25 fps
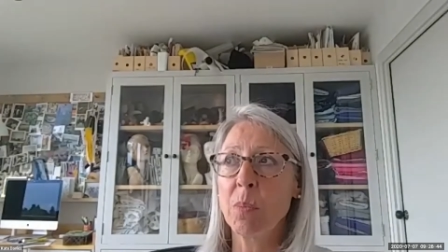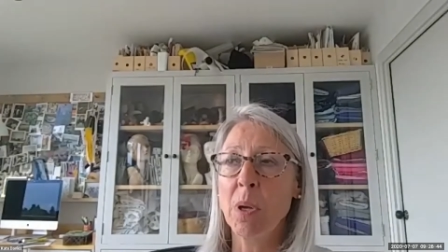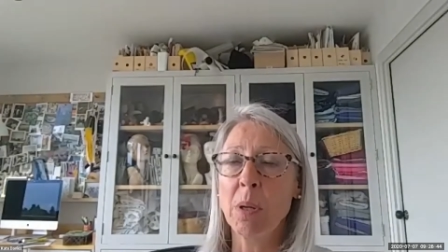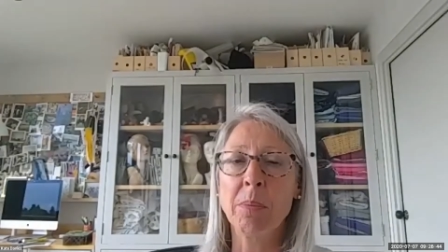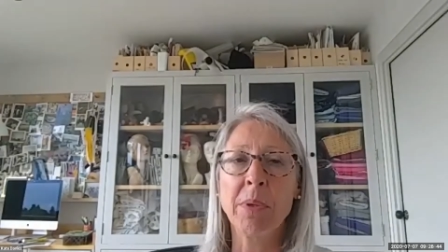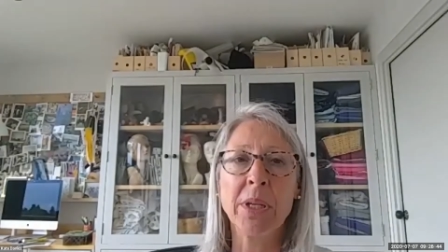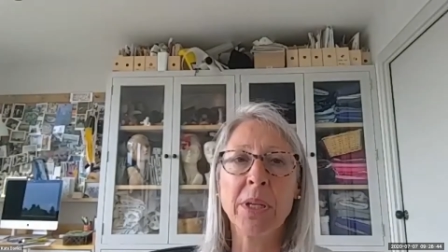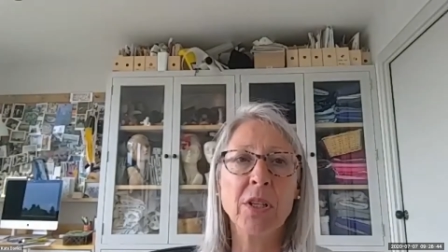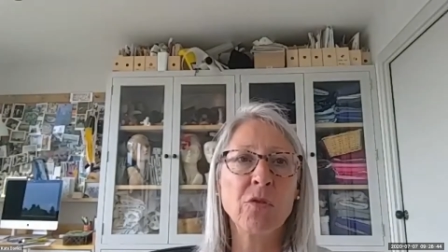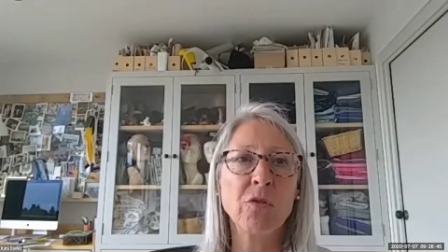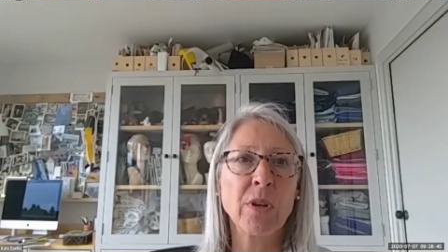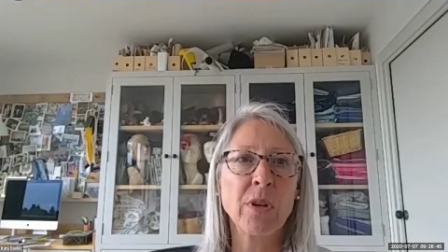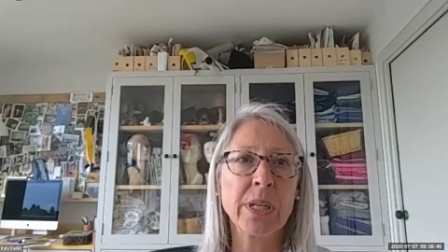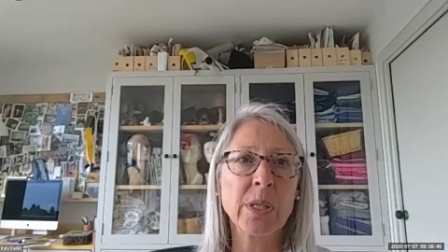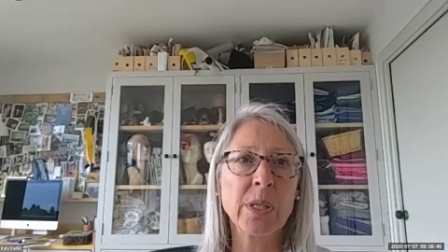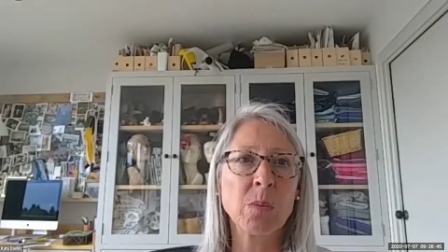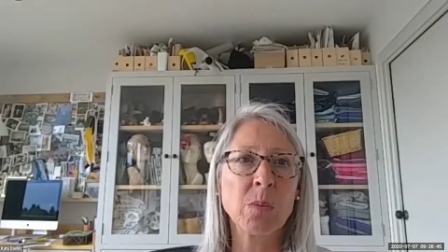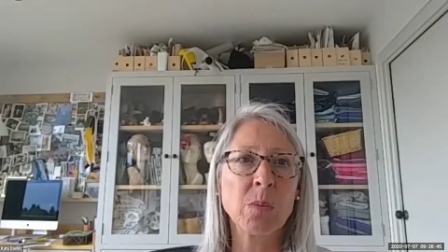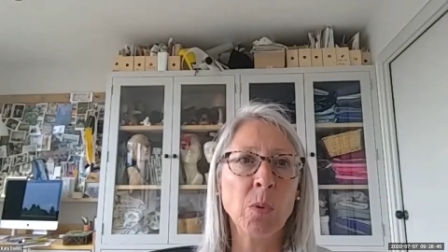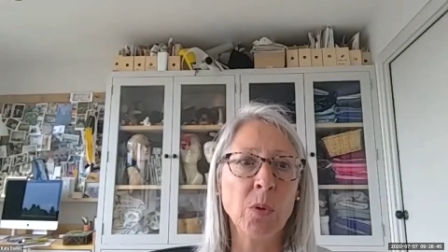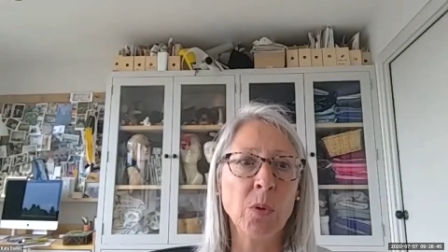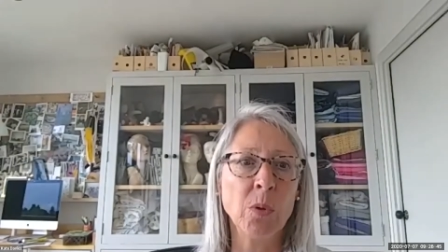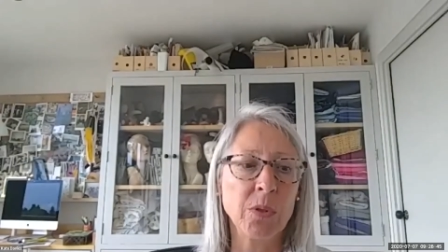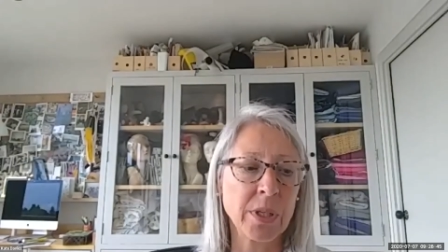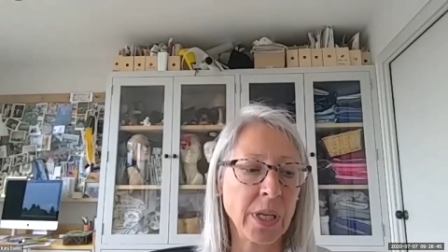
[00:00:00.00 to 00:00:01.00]
public
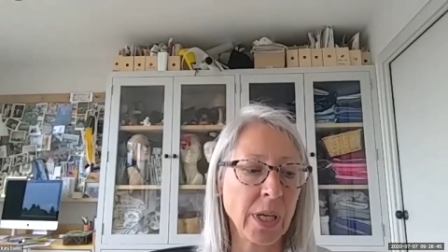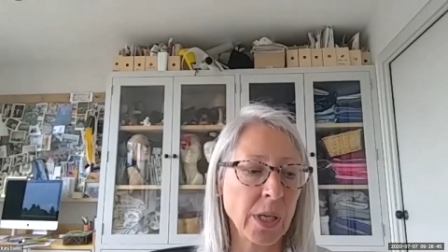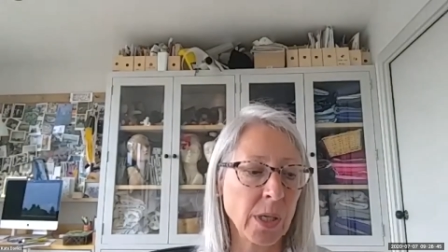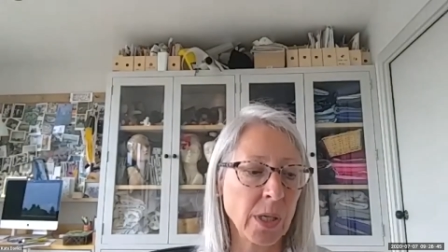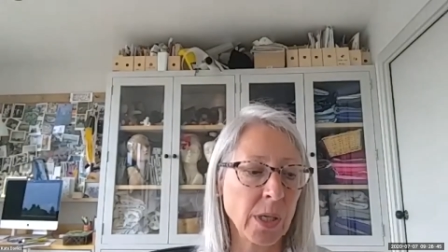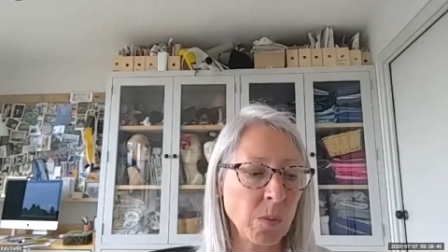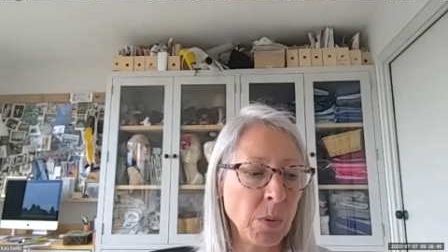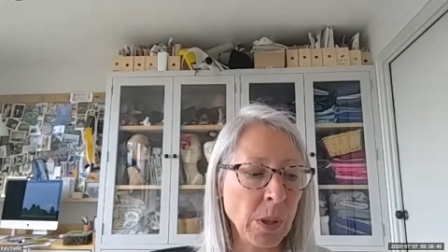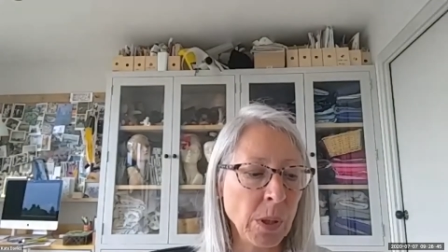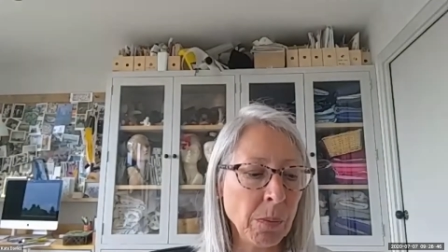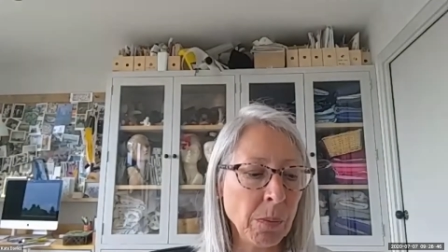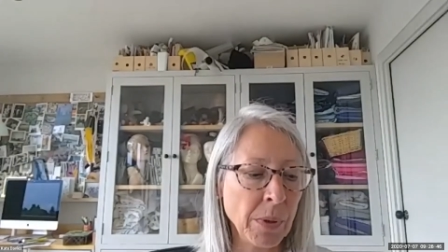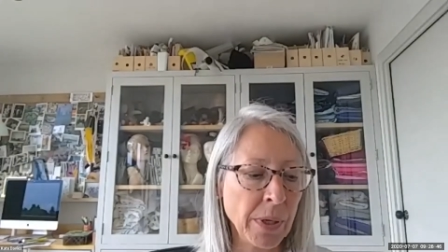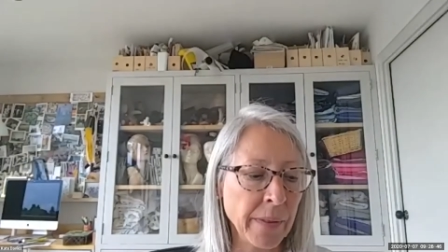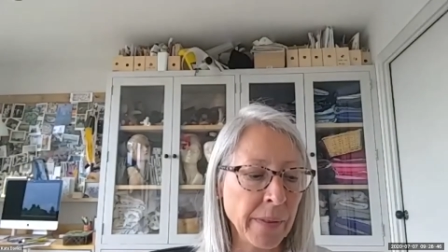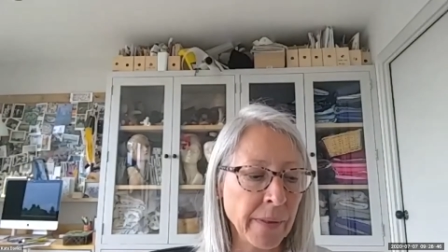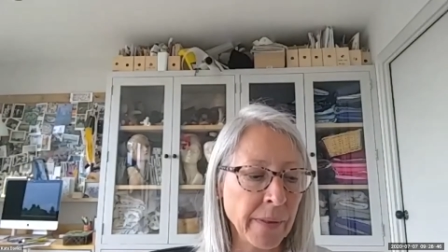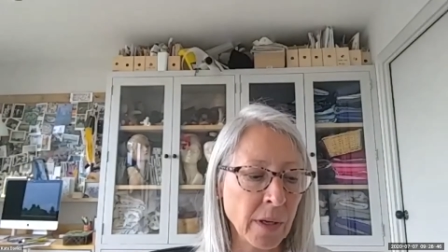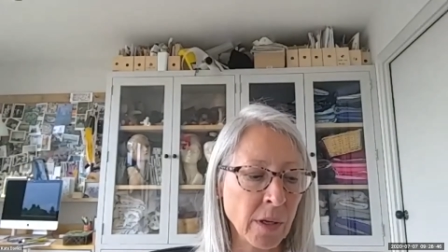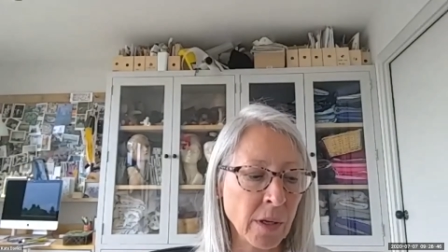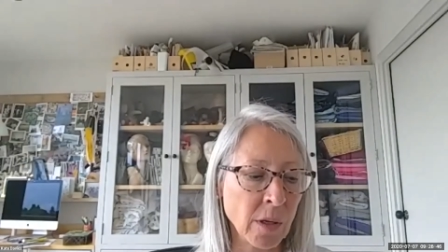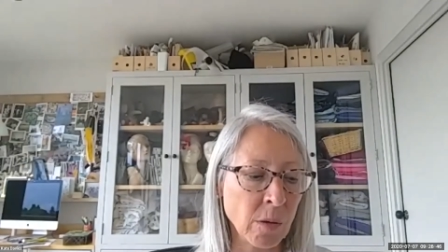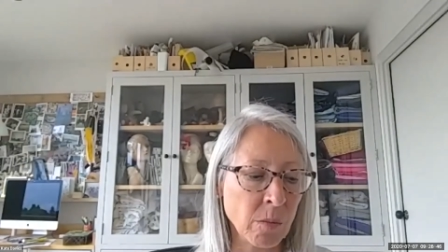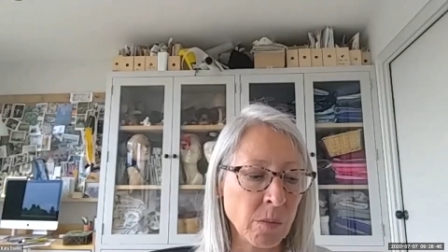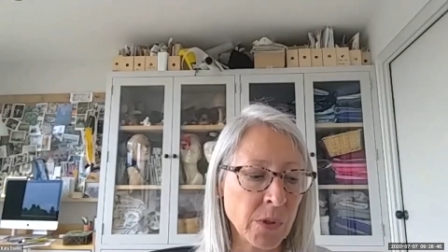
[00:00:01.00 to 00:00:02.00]
transport to get to people in
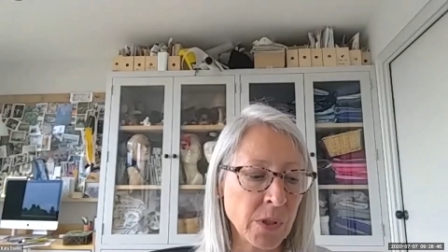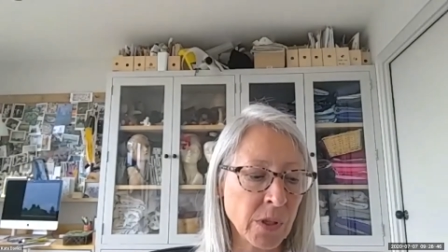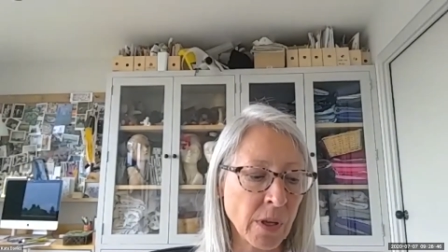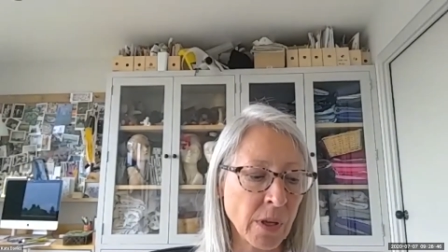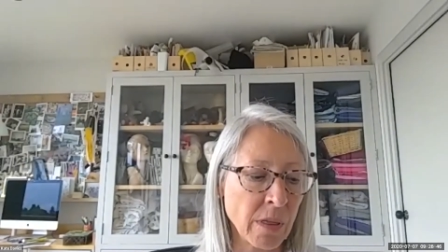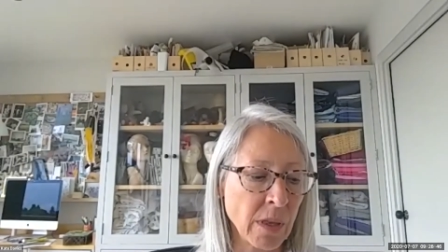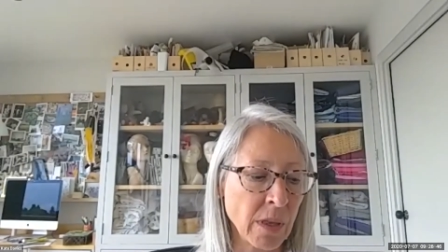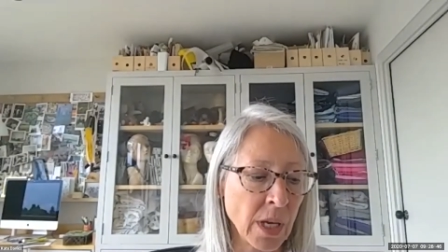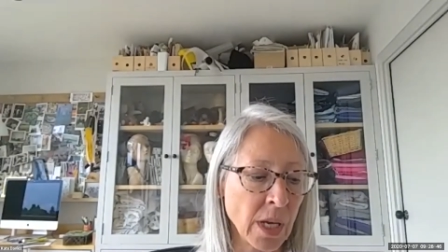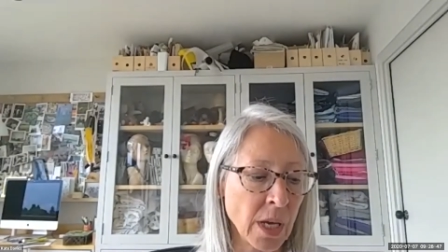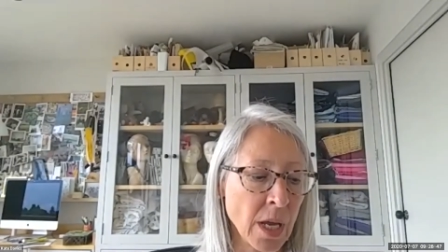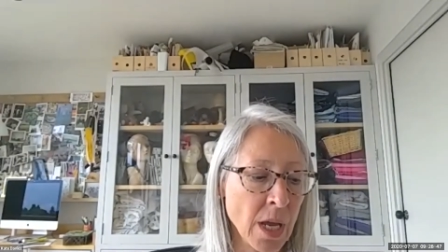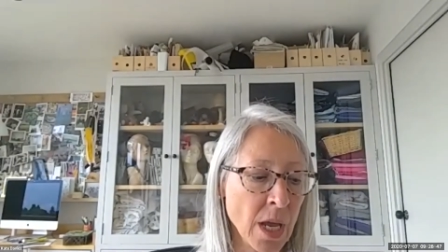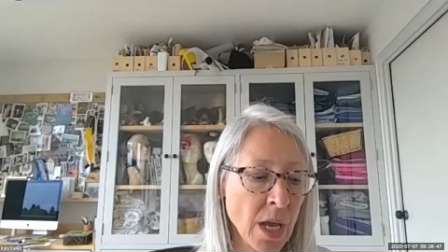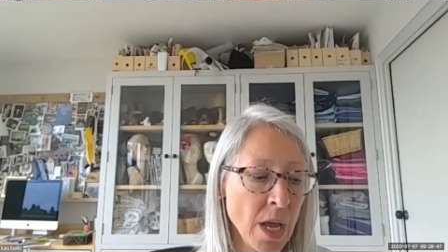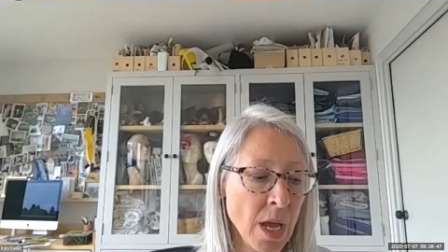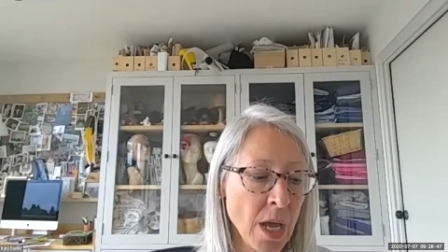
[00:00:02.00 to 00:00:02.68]
their homes. So I think